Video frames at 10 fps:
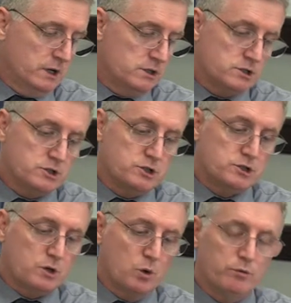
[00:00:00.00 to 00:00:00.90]
to
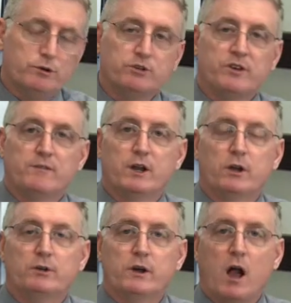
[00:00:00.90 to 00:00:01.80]
just over
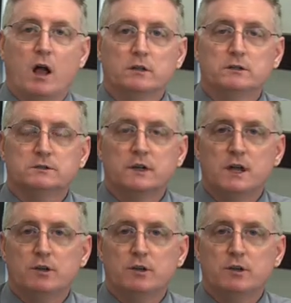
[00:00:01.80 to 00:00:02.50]
$700.